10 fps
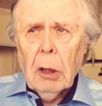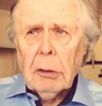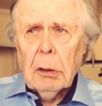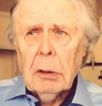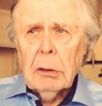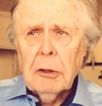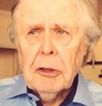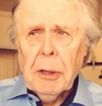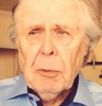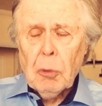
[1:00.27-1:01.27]
on
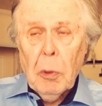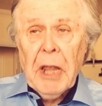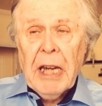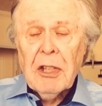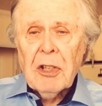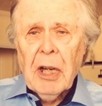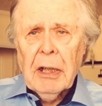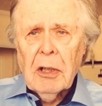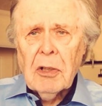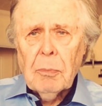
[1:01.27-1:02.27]
ships with
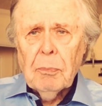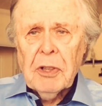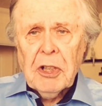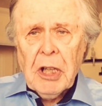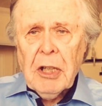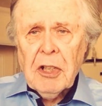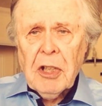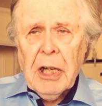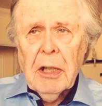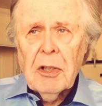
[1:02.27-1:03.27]
entertainers, British
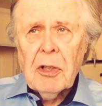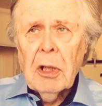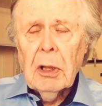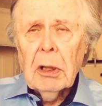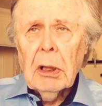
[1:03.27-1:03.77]
entertainers.